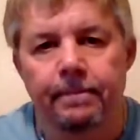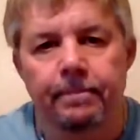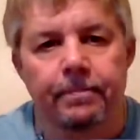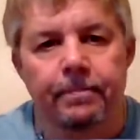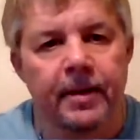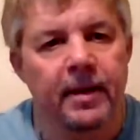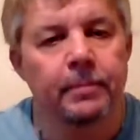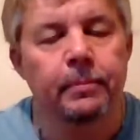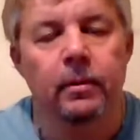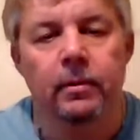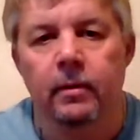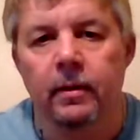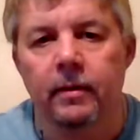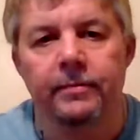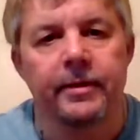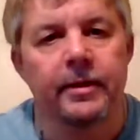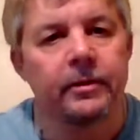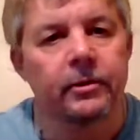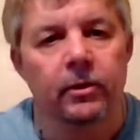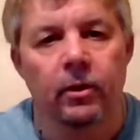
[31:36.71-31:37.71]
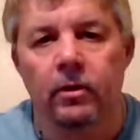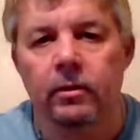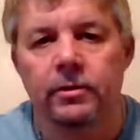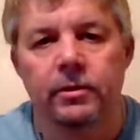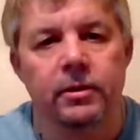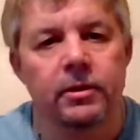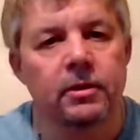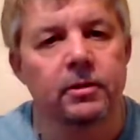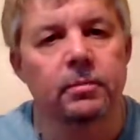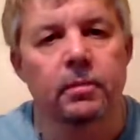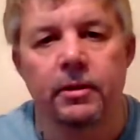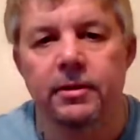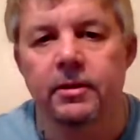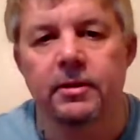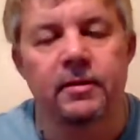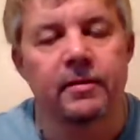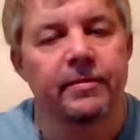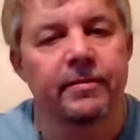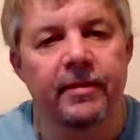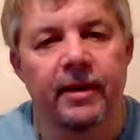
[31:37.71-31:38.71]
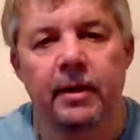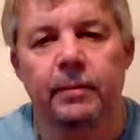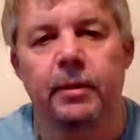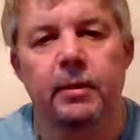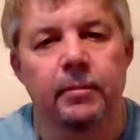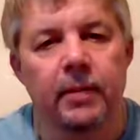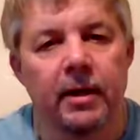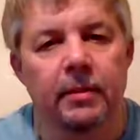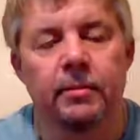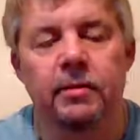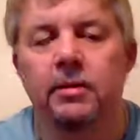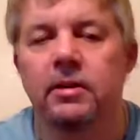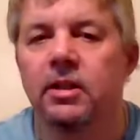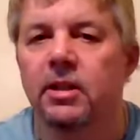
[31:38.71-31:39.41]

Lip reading: People love their dogs just as much as their family members.